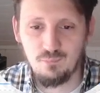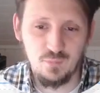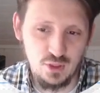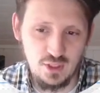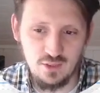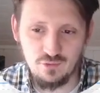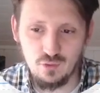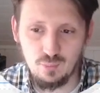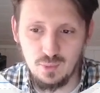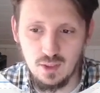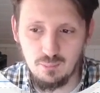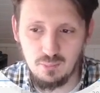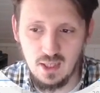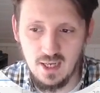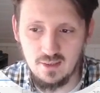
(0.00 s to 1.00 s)
which has to be
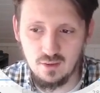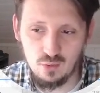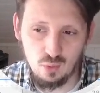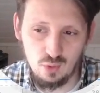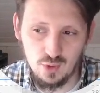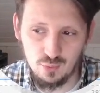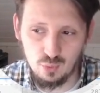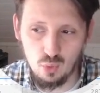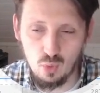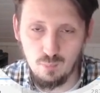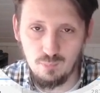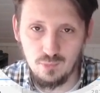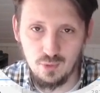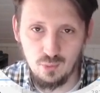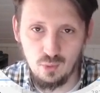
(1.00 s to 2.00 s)
applied in order to
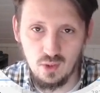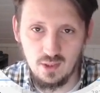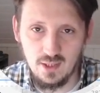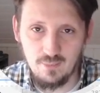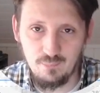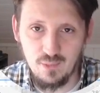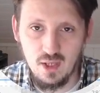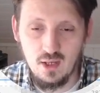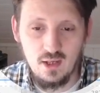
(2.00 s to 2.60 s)
open the door again.